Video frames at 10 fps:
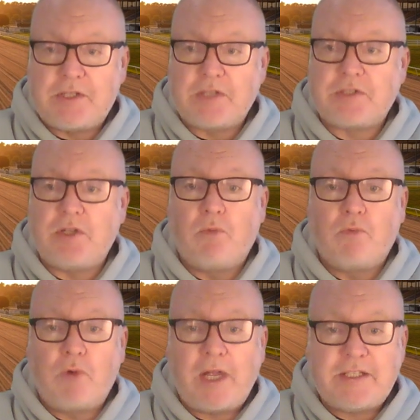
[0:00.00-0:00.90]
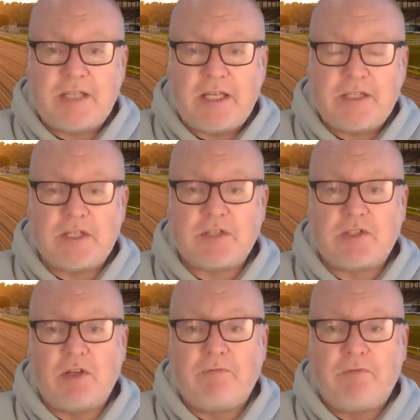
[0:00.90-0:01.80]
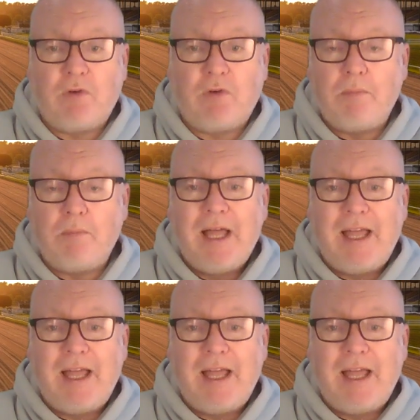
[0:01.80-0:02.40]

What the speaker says: There's no ratings, there's no form.